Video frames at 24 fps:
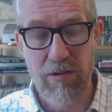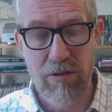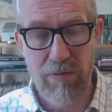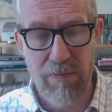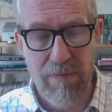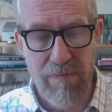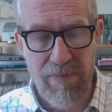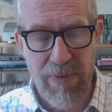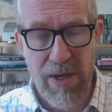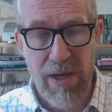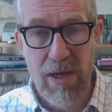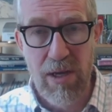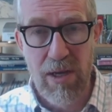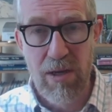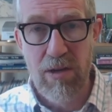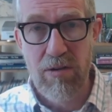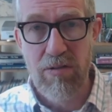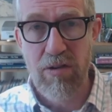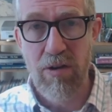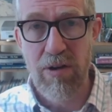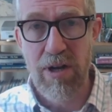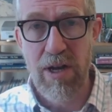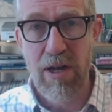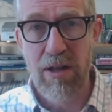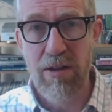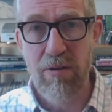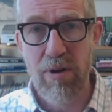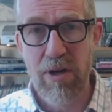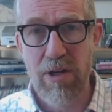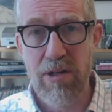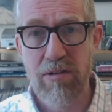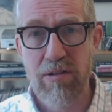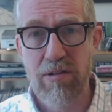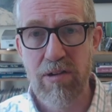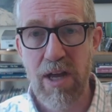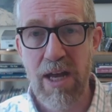So in other words, an
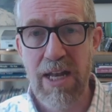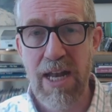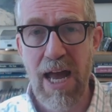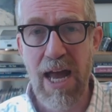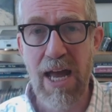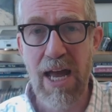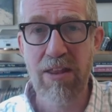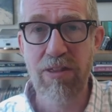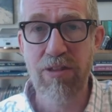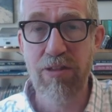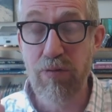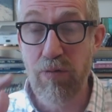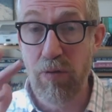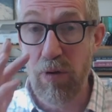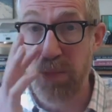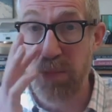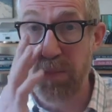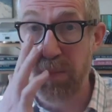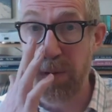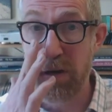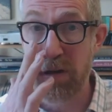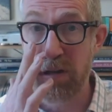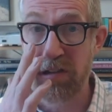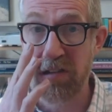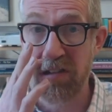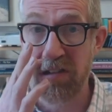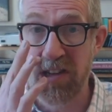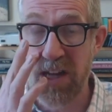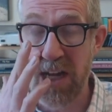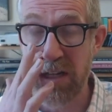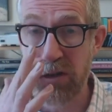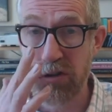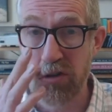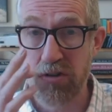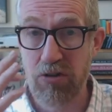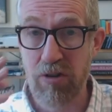anthropocentric
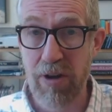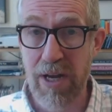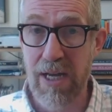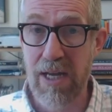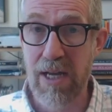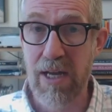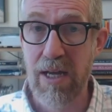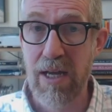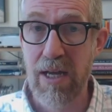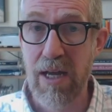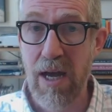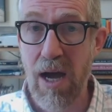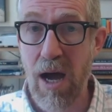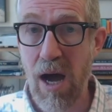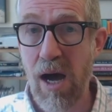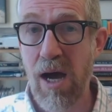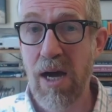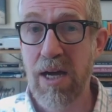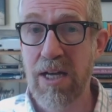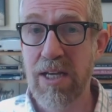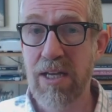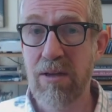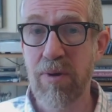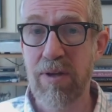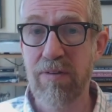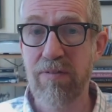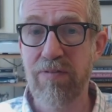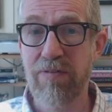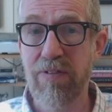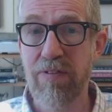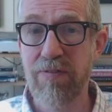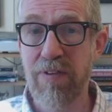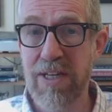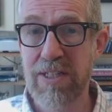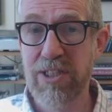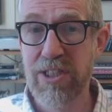argument for
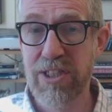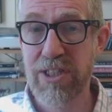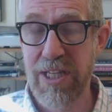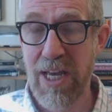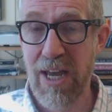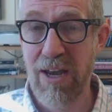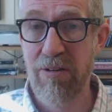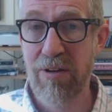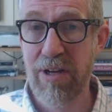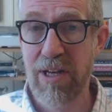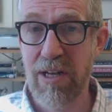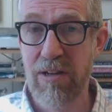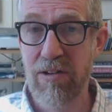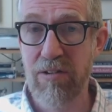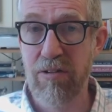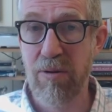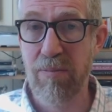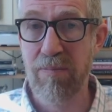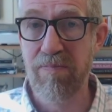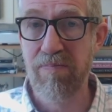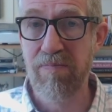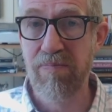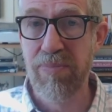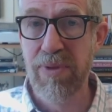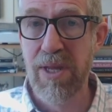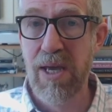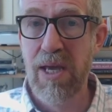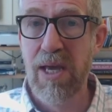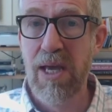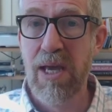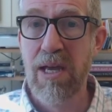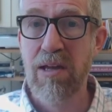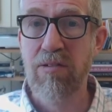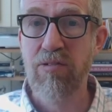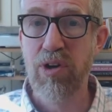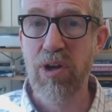vegetarianism is an
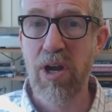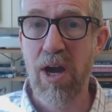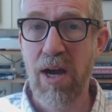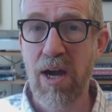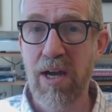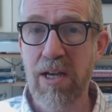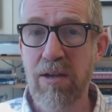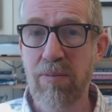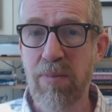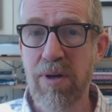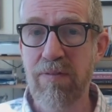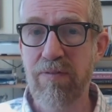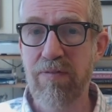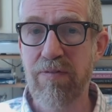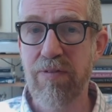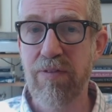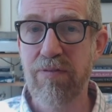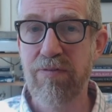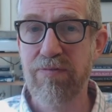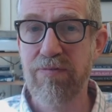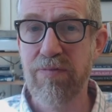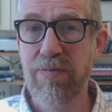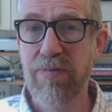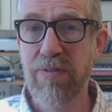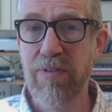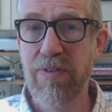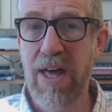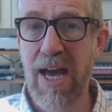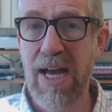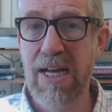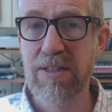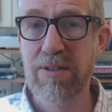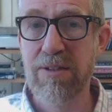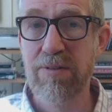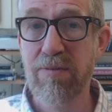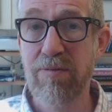argument for that
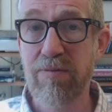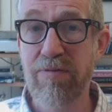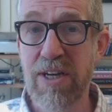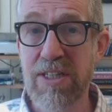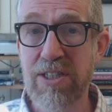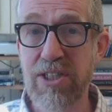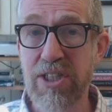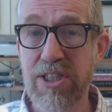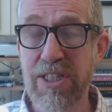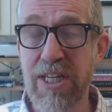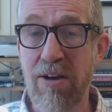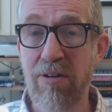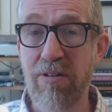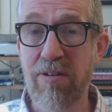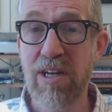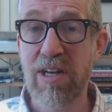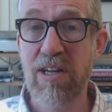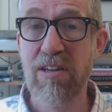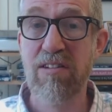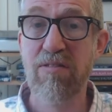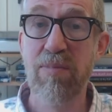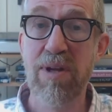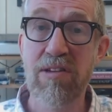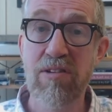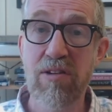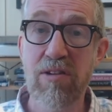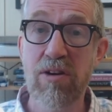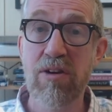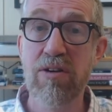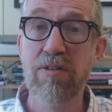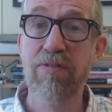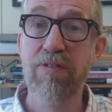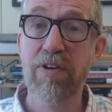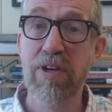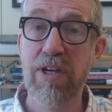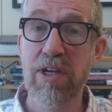vegetarianism is good for humans,